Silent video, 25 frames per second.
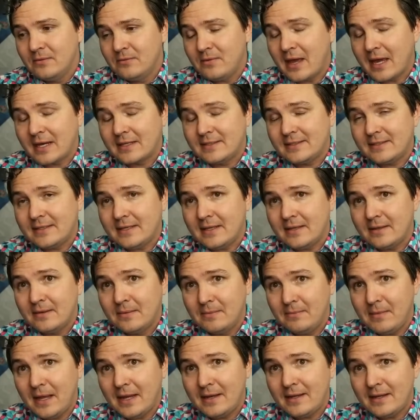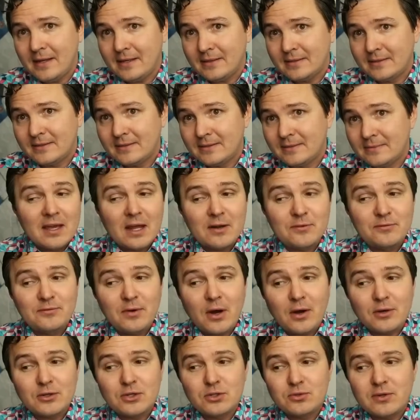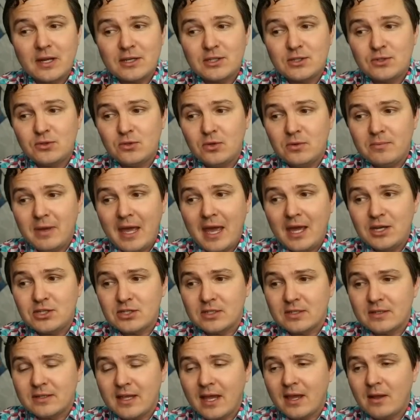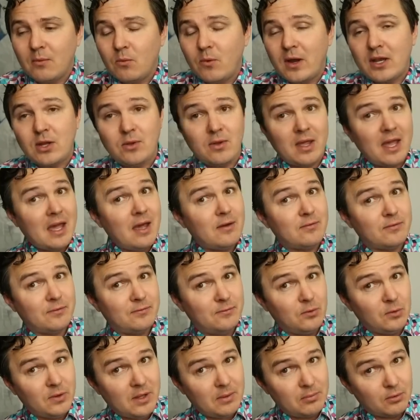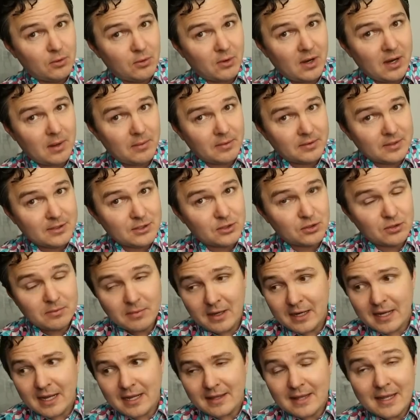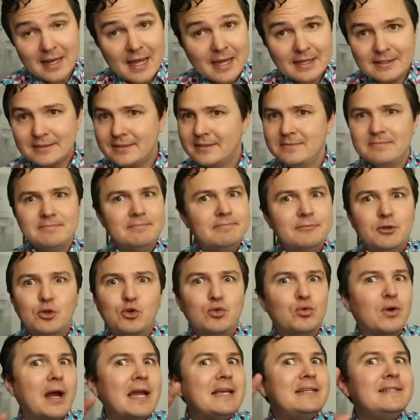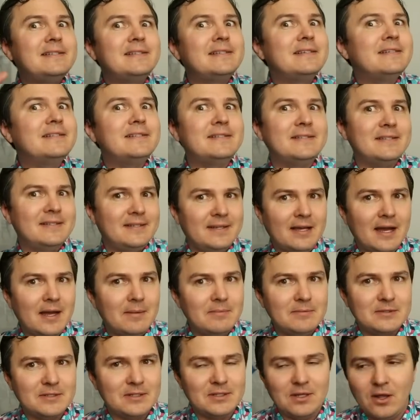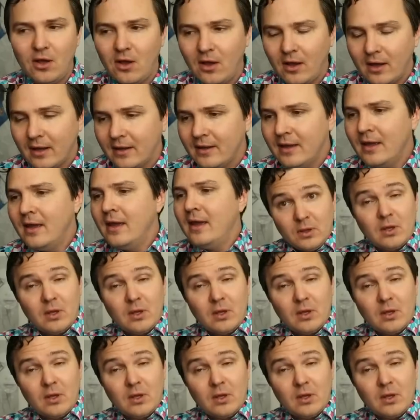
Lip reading: vaccine mandates. Not a far stretch to imagine that when you have fully programmable digital money in the next crisis comes along,